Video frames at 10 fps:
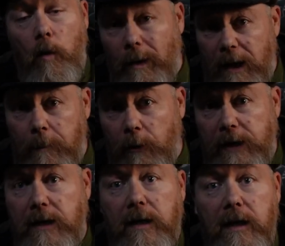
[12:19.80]
normal
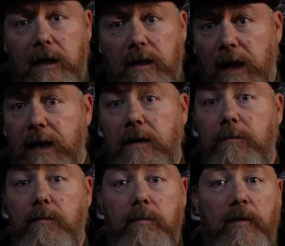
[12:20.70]
handbrake, then
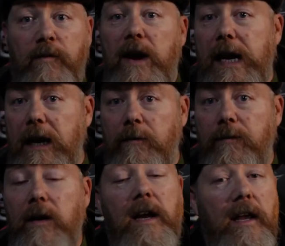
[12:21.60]
fair enough,